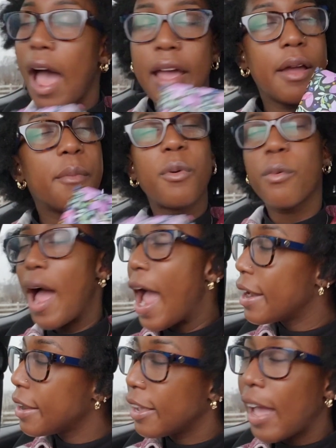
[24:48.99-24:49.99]
I am
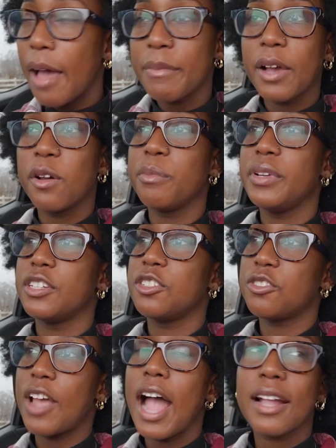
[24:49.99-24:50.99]
writing. I'm not going to be
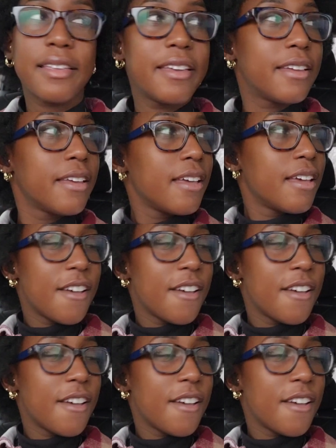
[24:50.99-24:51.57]
distracted